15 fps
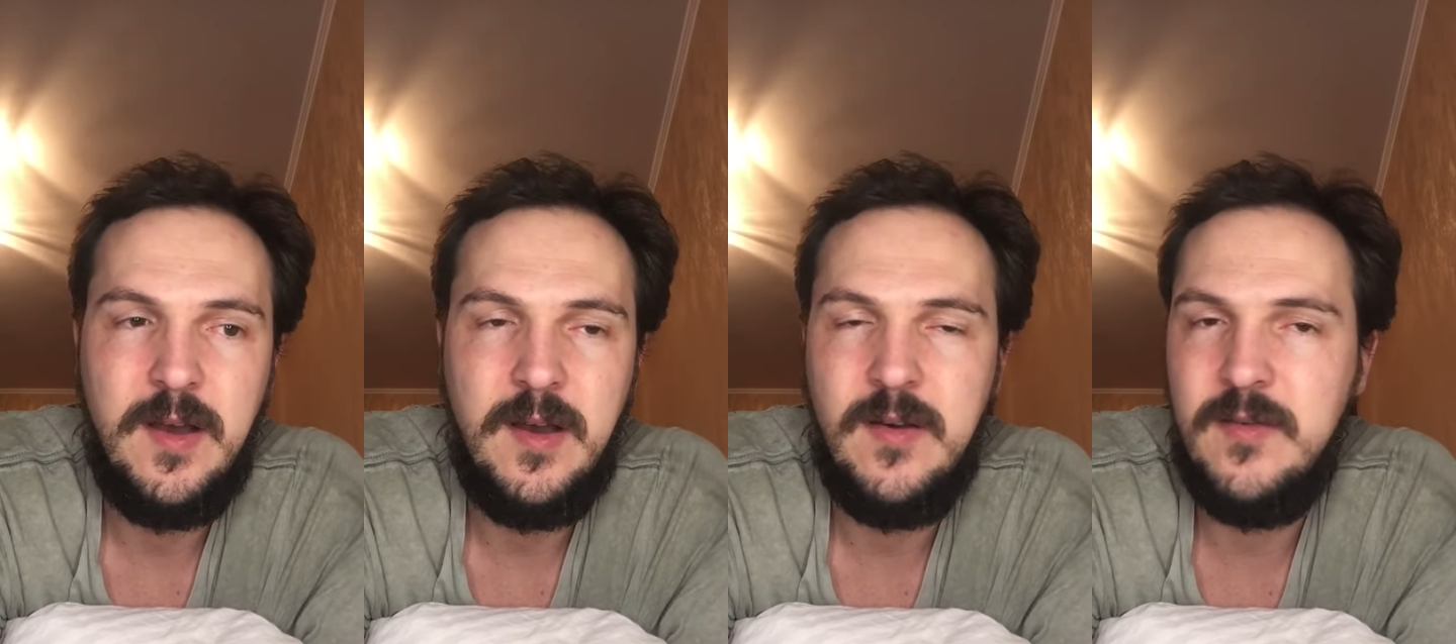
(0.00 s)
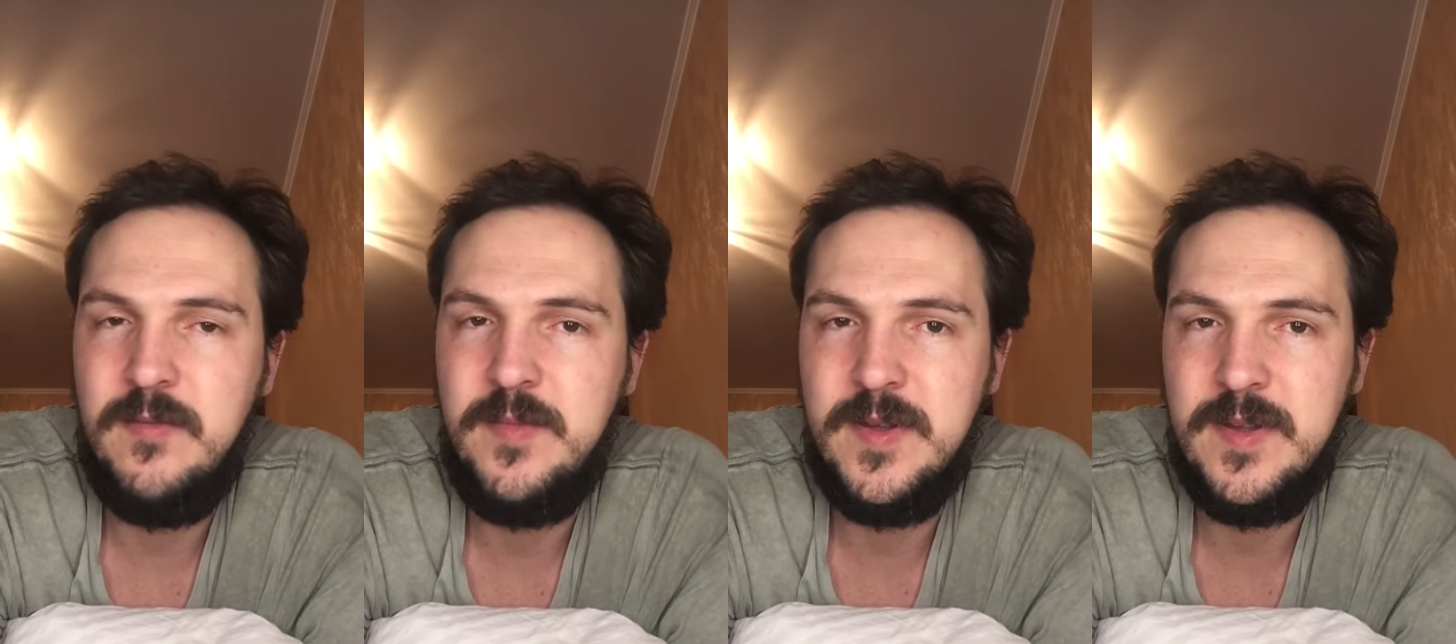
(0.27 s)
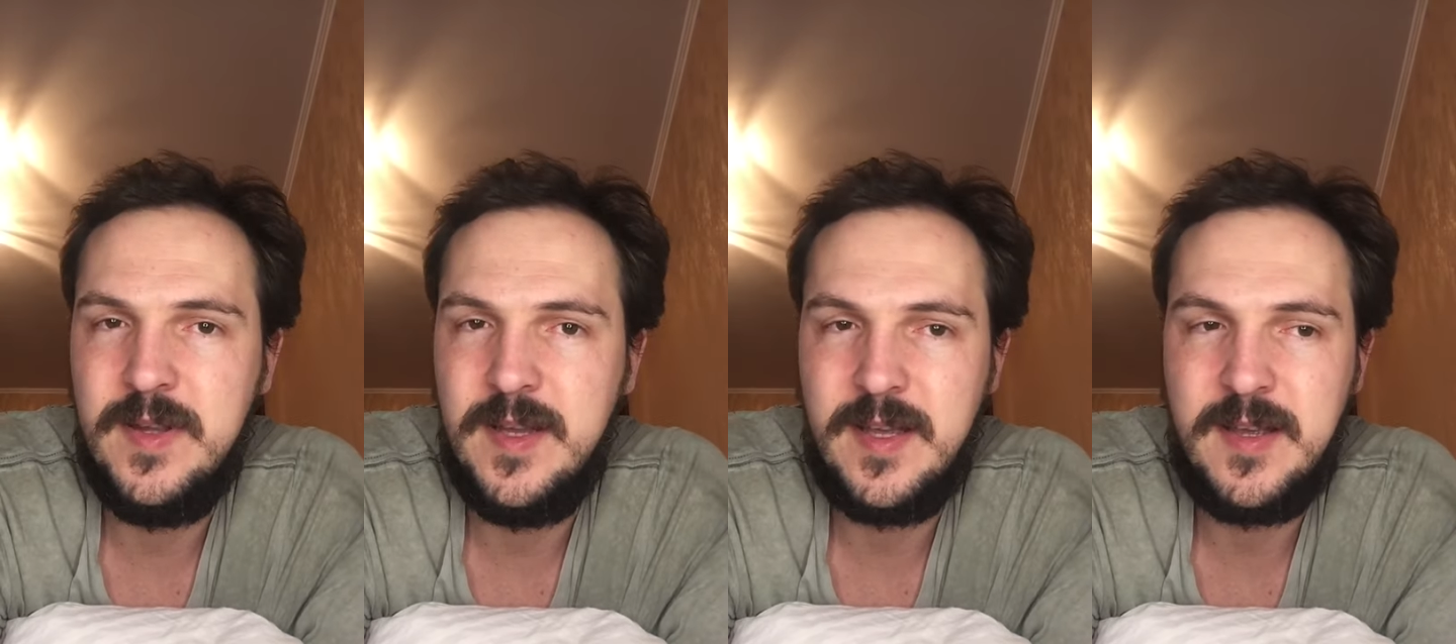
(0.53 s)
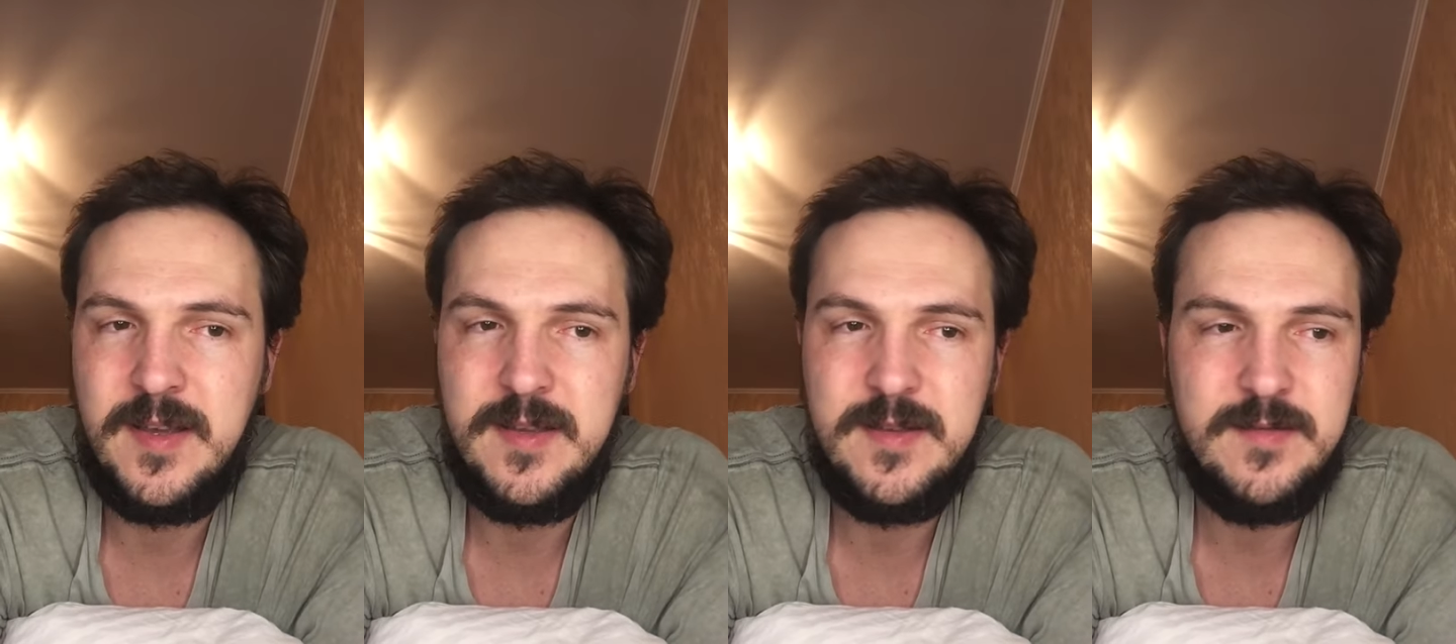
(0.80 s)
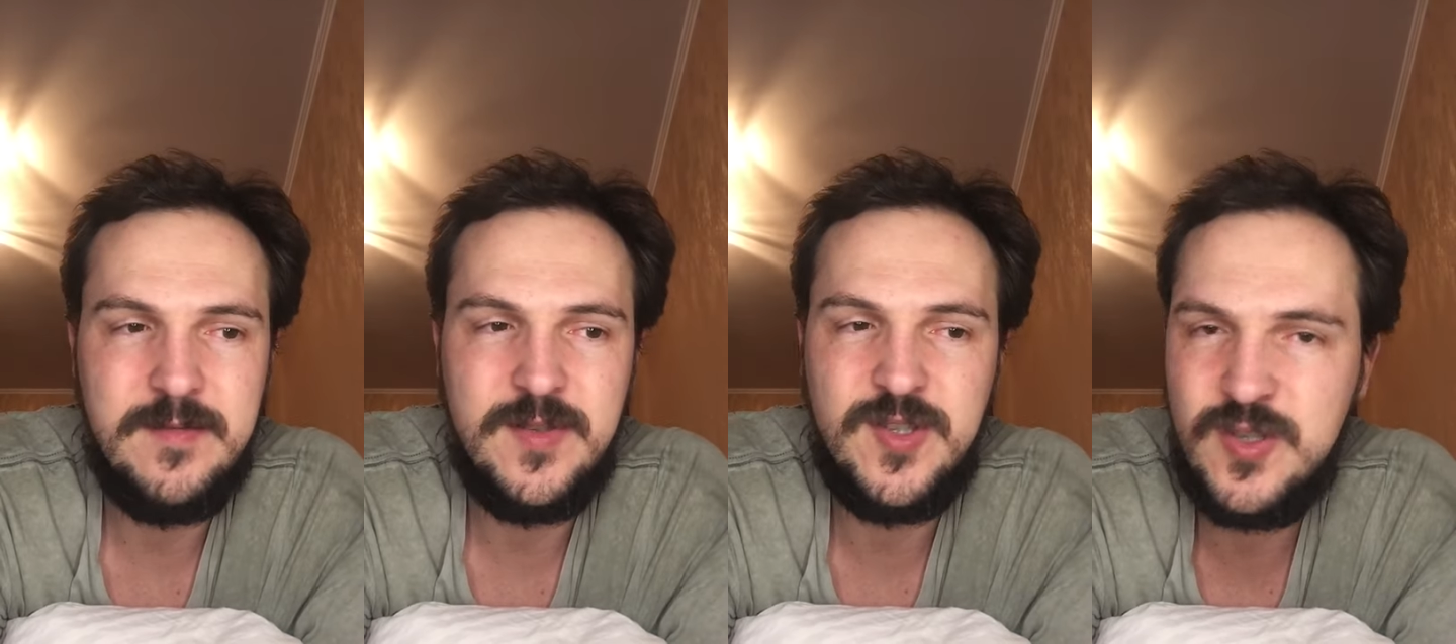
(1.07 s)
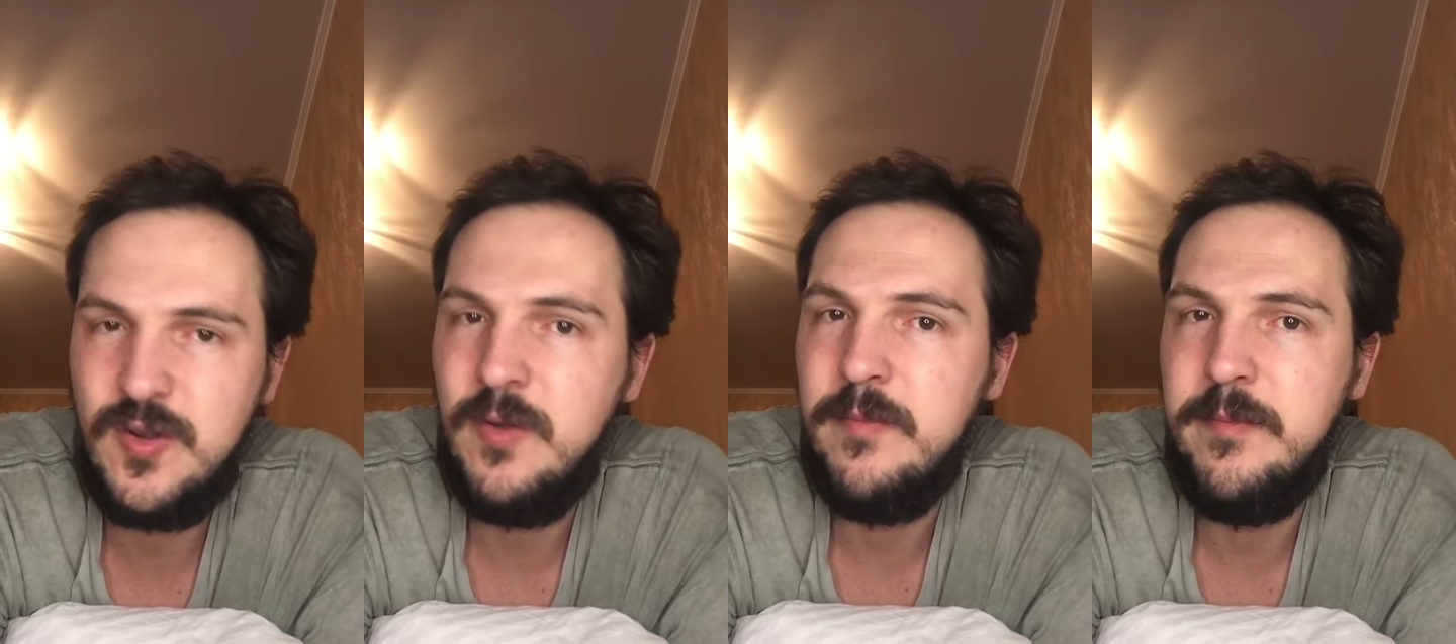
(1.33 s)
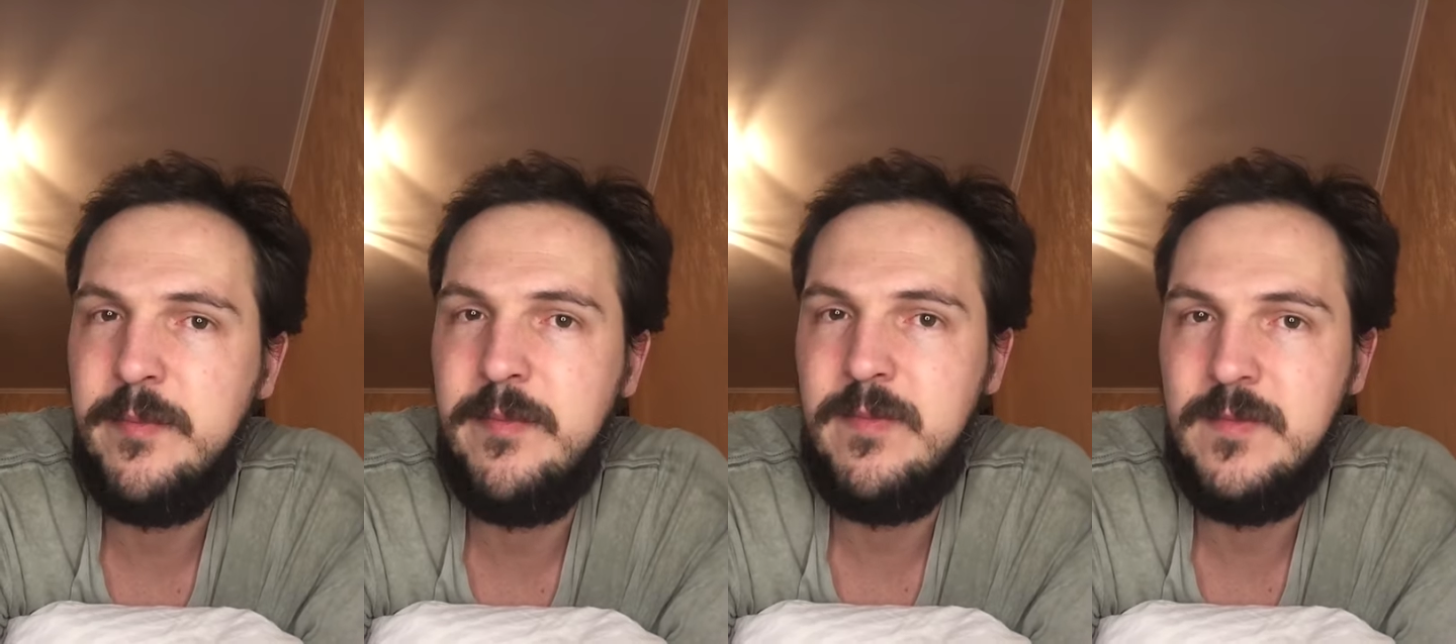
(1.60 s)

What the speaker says: I would be like so